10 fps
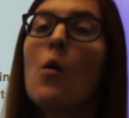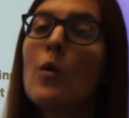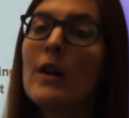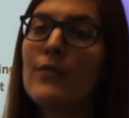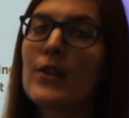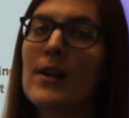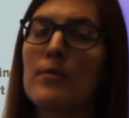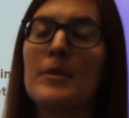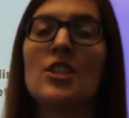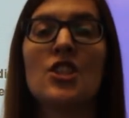Or if the
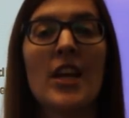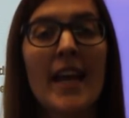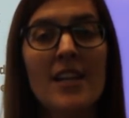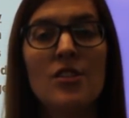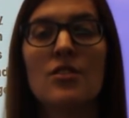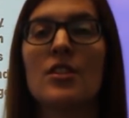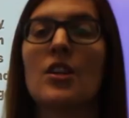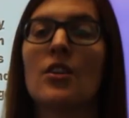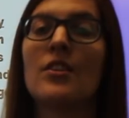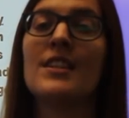government changes the
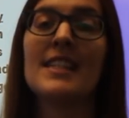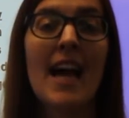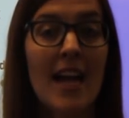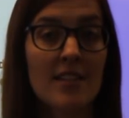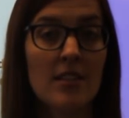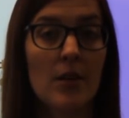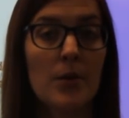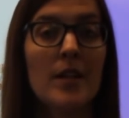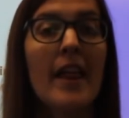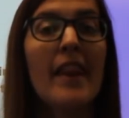current tax
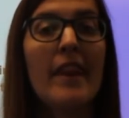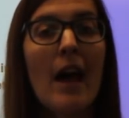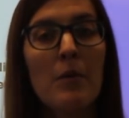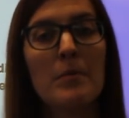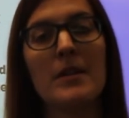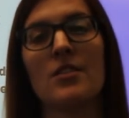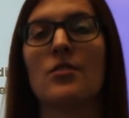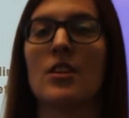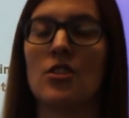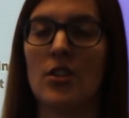code, that would be
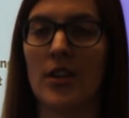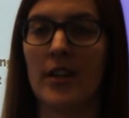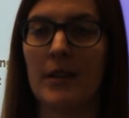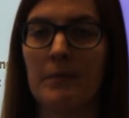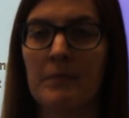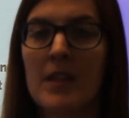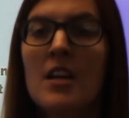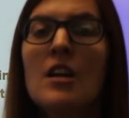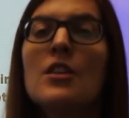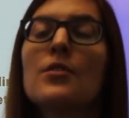discretionary.
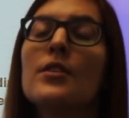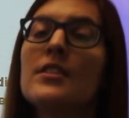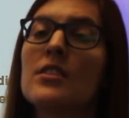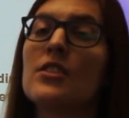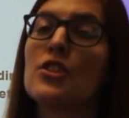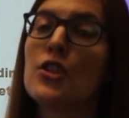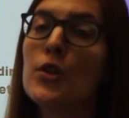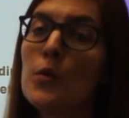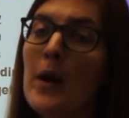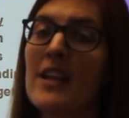So these are the
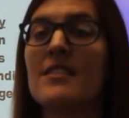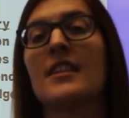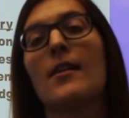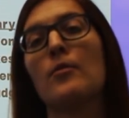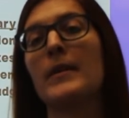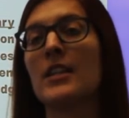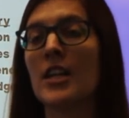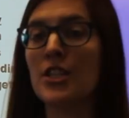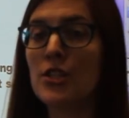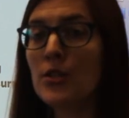two ways the government
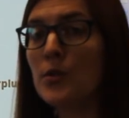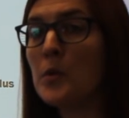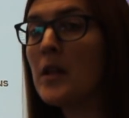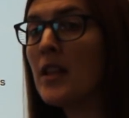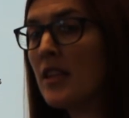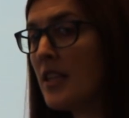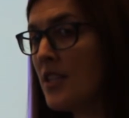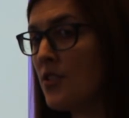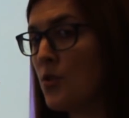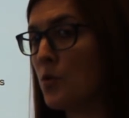can do
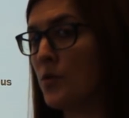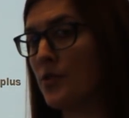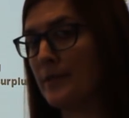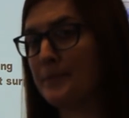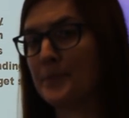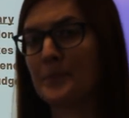these tools.